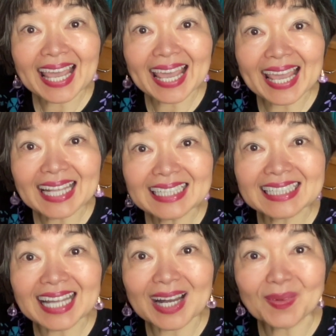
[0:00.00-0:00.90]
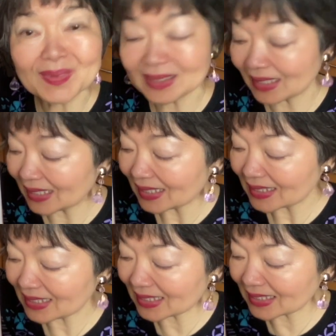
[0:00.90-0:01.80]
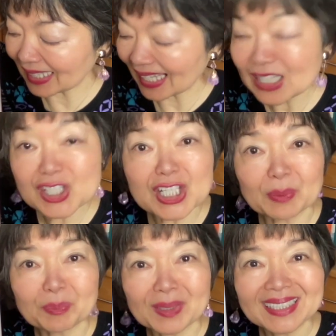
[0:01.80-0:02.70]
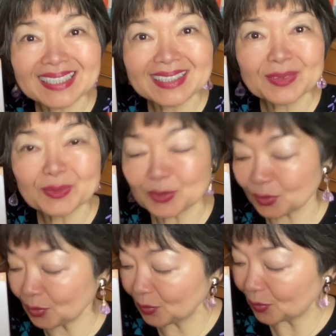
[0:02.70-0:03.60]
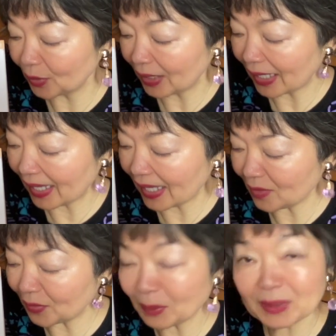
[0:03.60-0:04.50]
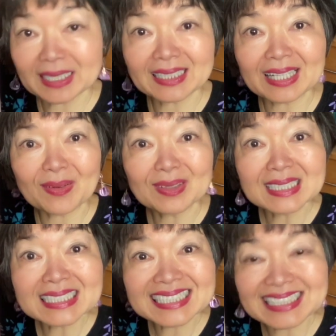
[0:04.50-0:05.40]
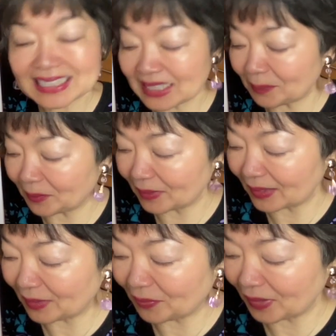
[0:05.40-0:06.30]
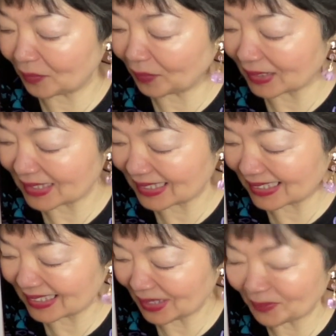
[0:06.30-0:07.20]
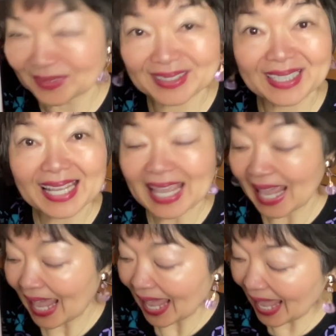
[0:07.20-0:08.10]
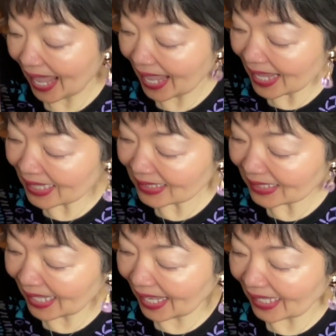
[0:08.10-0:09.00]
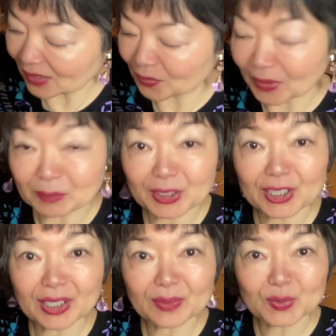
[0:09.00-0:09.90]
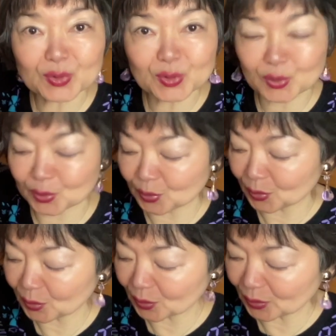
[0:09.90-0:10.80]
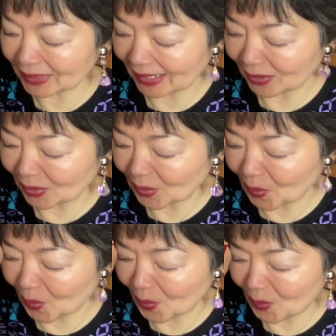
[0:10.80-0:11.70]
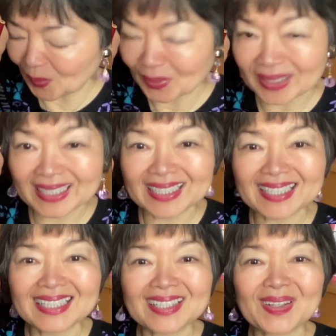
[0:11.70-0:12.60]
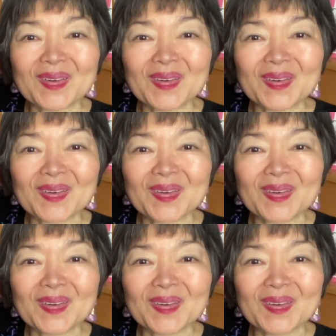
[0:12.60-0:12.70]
and down, 6 and jump, jun. And from here now, 7, different ones, 7. And 8 from here to the long